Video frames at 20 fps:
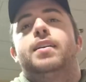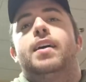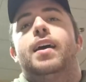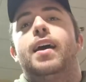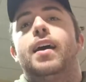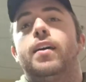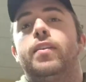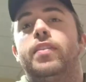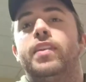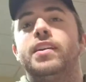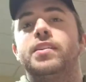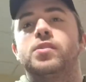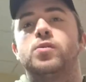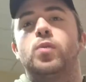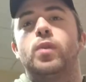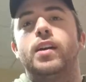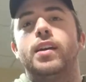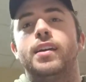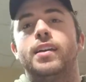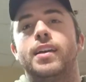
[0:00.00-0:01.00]
And this
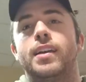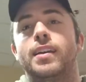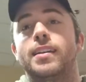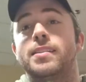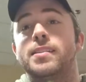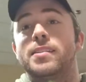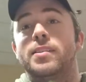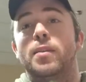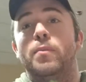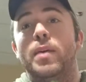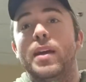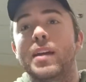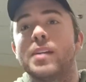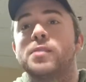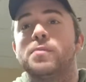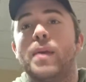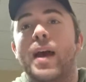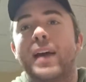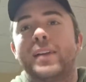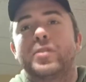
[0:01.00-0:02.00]
week, it's the
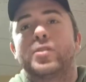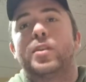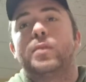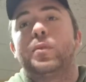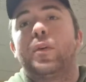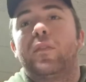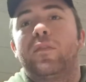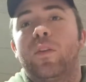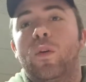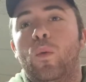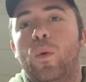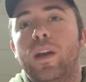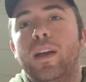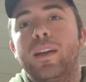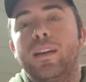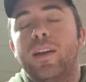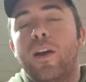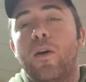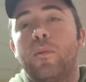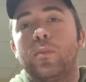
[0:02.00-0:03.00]
biggest matchup of the
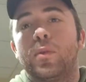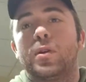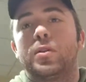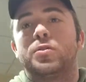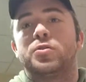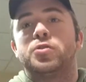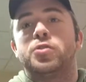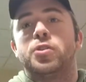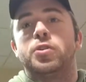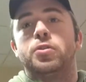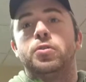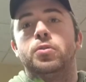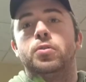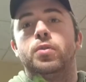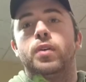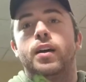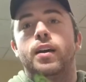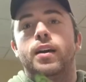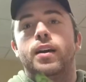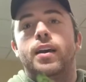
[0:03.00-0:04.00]
week. Number
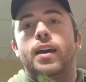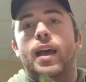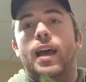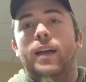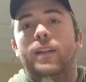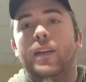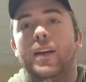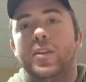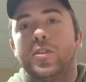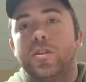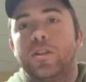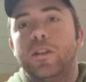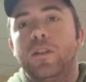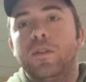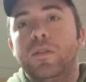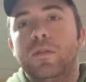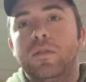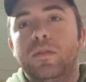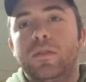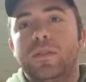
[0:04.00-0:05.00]
2,
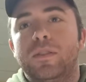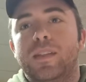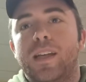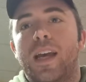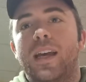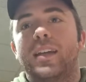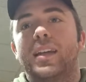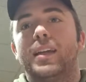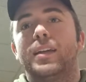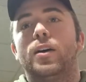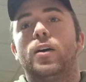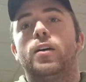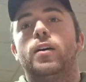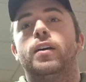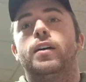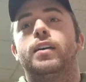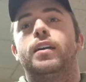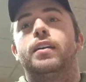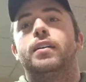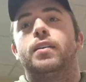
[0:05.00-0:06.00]
LSU, taking
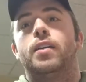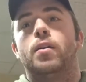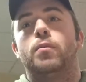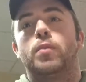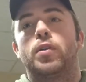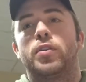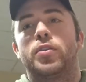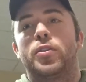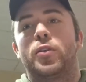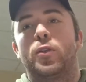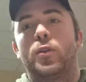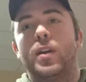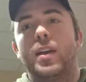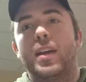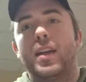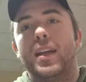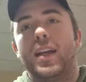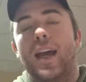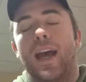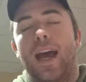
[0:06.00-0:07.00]
on number
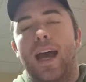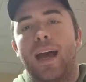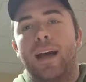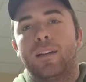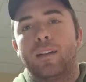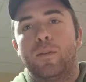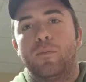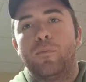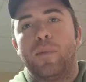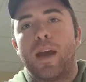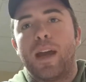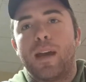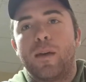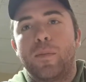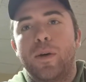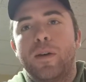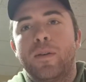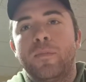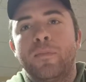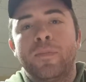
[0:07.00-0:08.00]
3,
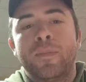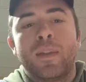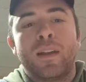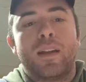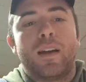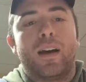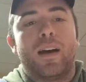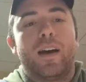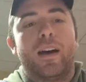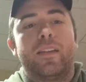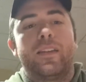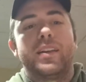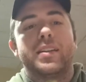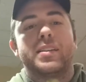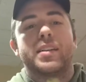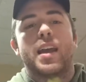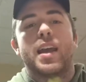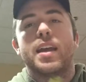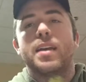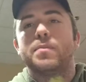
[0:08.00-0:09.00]
Alabama.
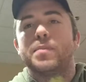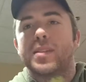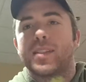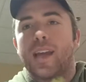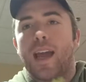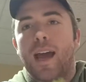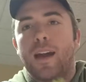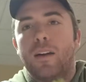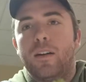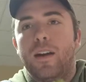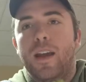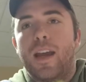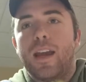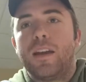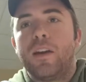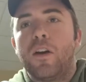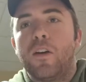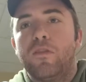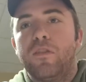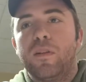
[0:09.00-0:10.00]
This game,
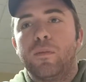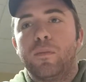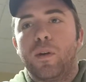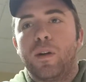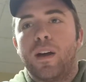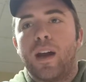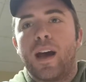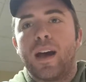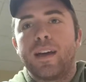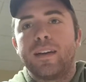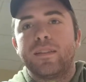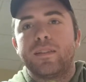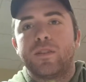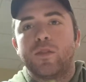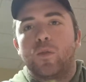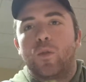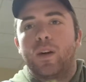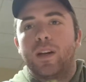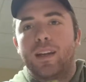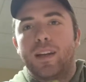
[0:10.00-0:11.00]
Saturday, November 9th,
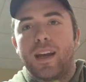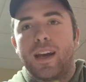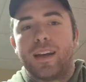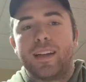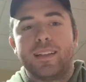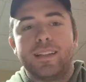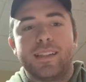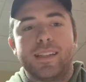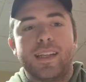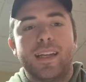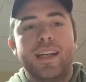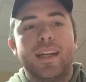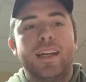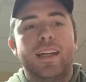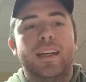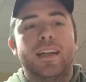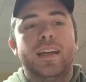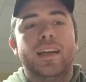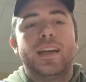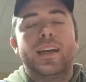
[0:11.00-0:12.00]

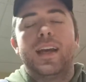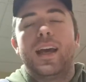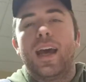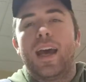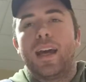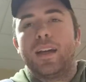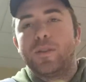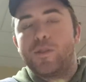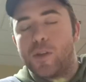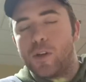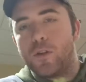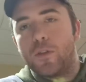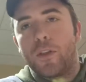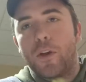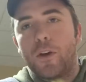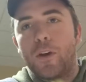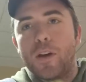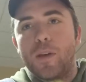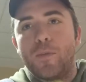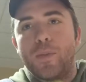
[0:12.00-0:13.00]
2019, at
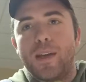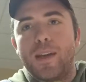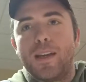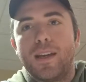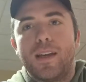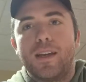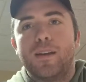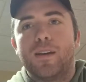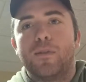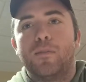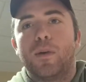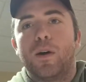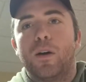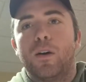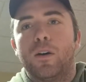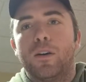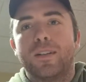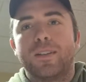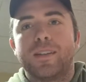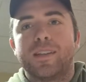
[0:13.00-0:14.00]
2:30 p.m.
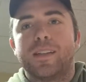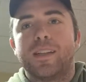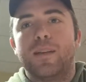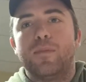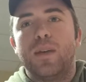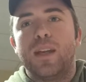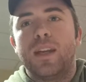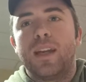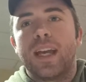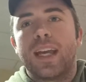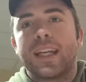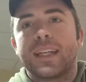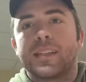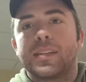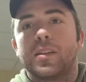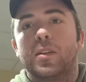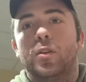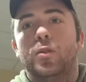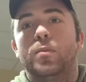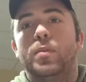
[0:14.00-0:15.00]
on
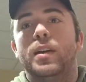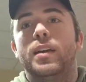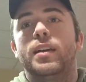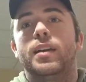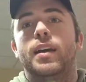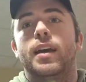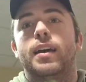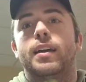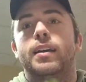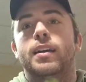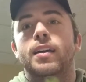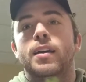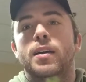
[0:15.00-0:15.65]
CBS. It'll be at